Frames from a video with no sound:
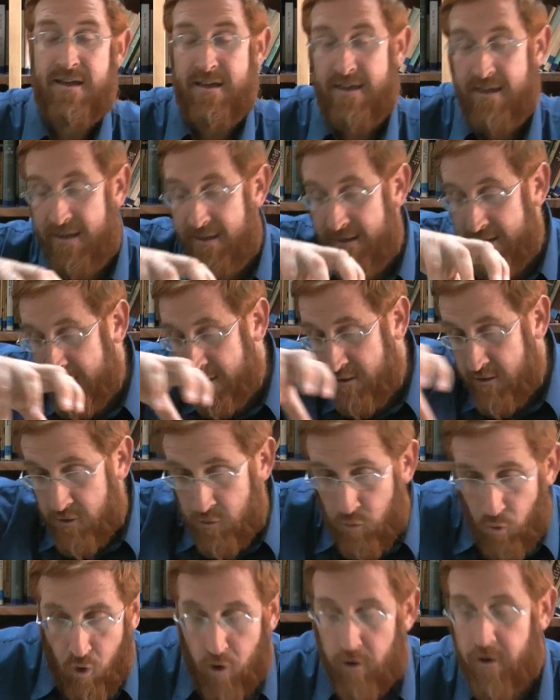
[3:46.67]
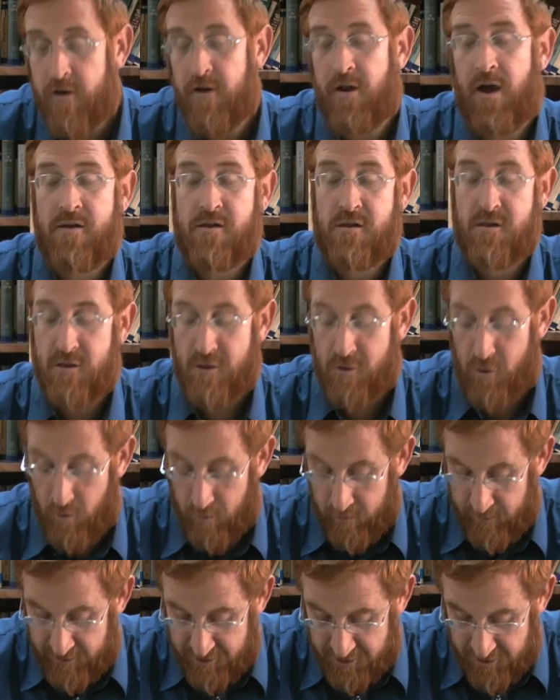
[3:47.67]
He organizes a
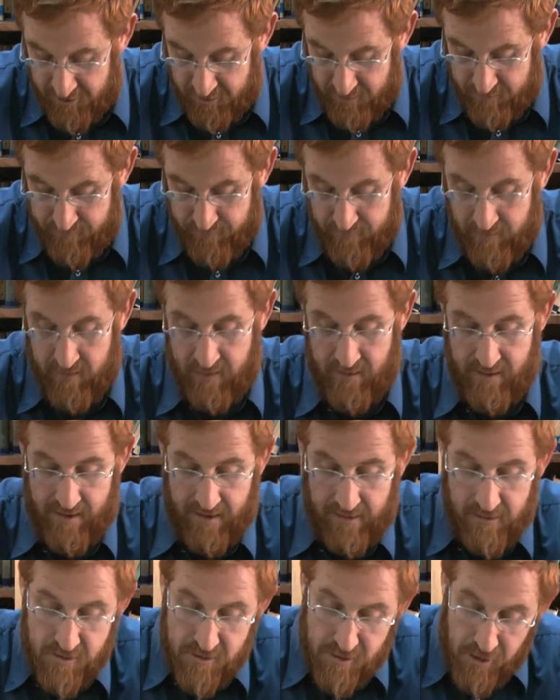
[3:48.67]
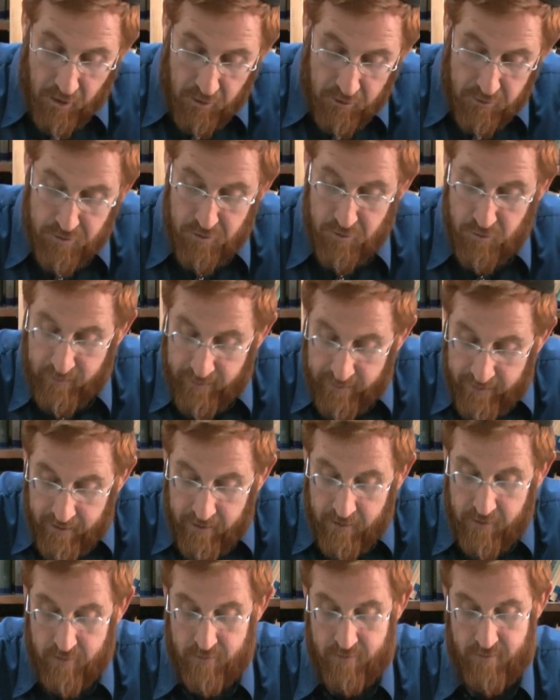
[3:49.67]
coalition, and so too
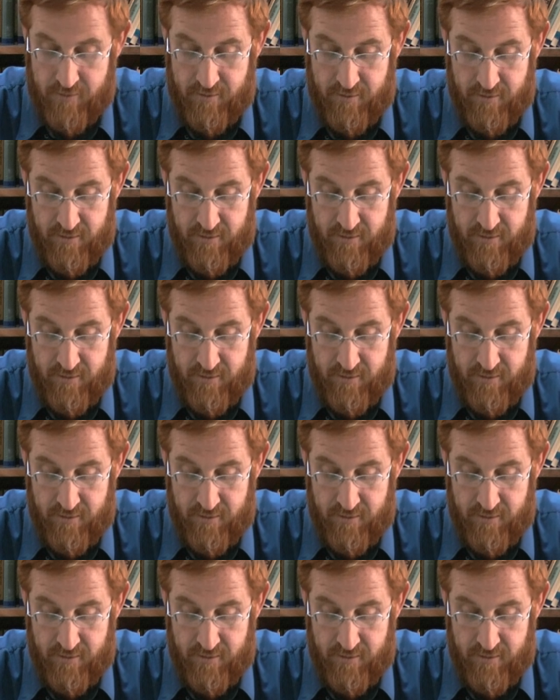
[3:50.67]
here,